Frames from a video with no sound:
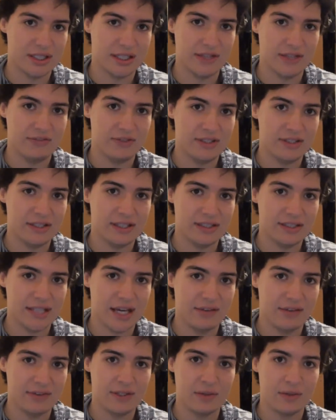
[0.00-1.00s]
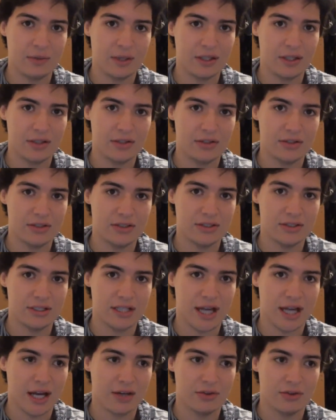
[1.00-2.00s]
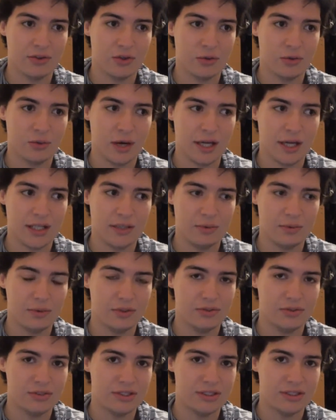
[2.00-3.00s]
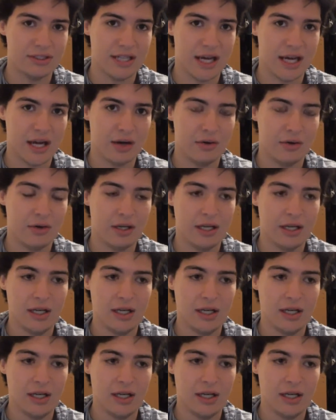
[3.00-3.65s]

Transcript: If he does have it, he rarely uses it. I don't know why he would use this now.